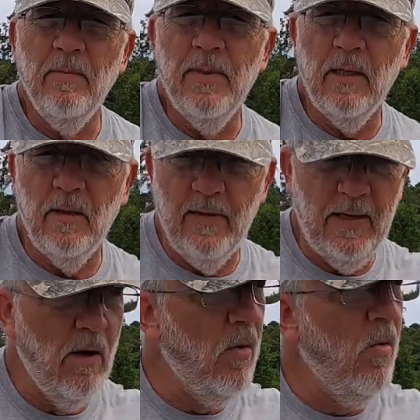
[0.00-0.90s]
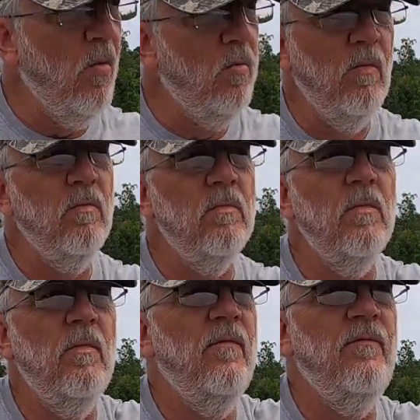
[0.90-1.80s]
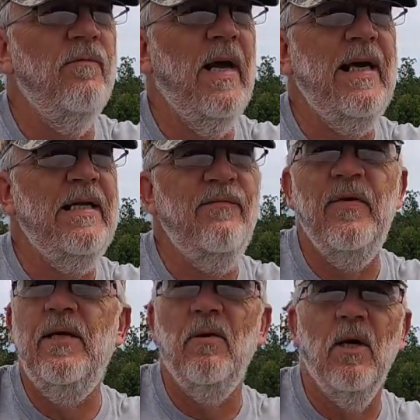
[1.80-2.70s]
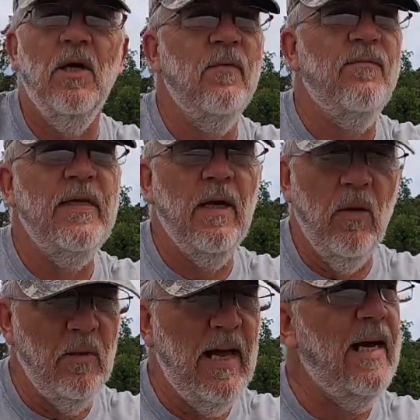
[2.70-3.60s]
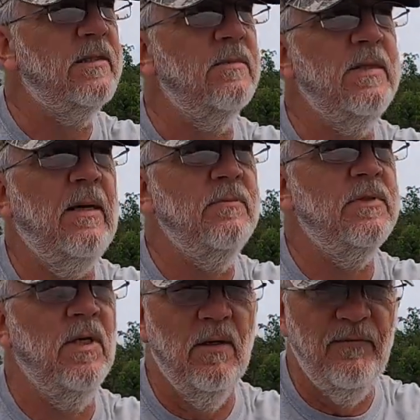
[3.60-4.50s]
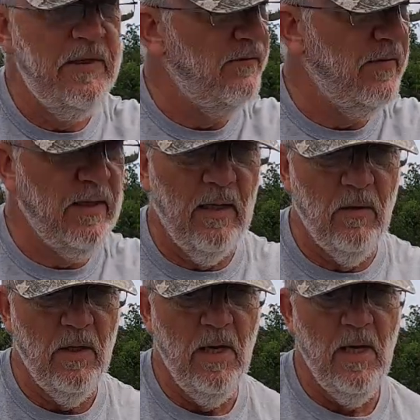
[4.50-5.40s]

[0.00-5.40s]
in the middle of that whole 80 feet or 100 feet long line, sometimes 150 feet long,